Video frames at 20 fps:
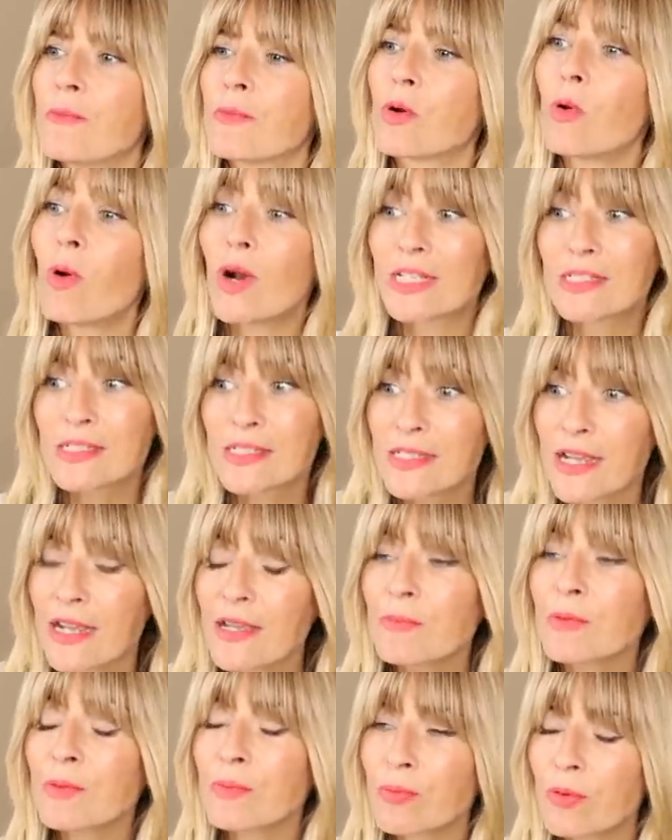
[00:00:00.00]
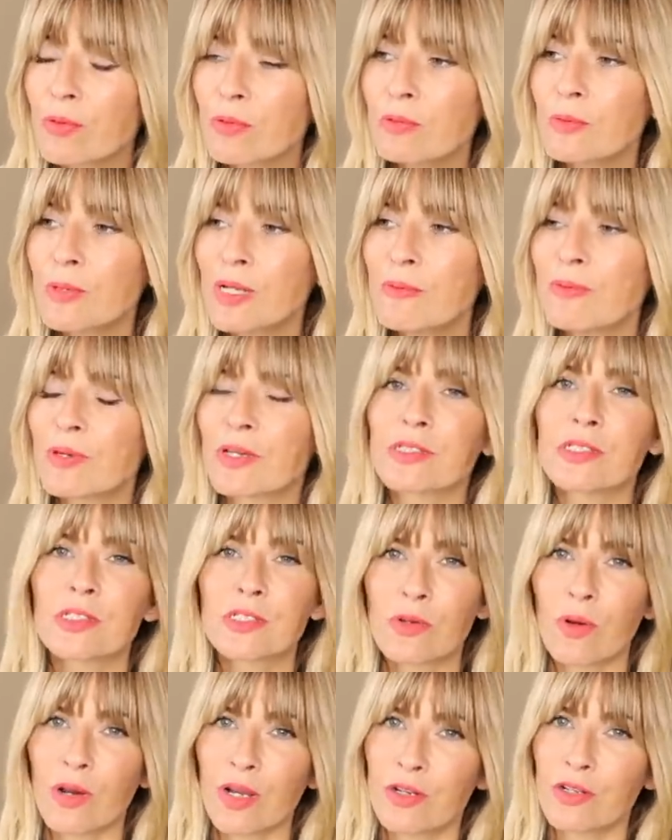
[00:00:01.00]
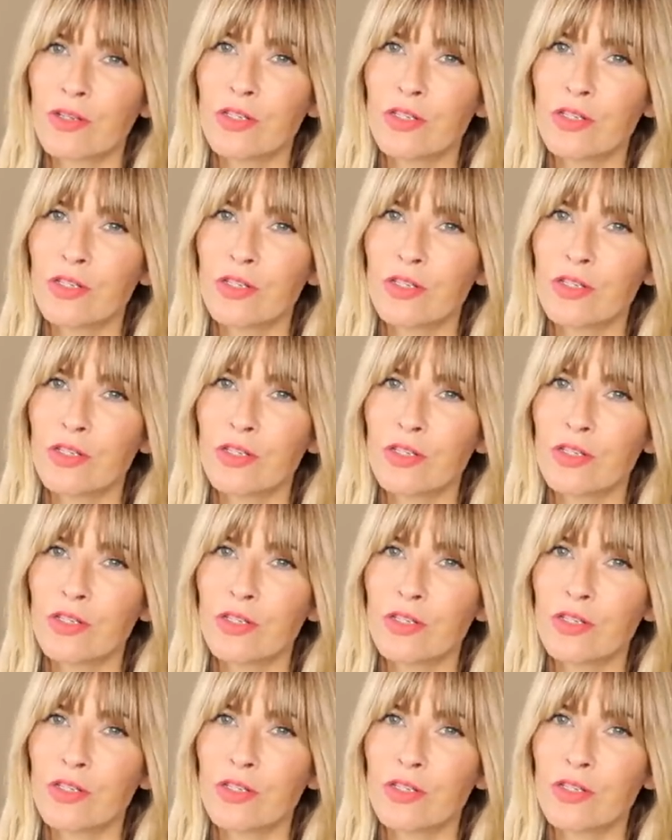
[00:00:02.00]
quite statement probably, because it's quite an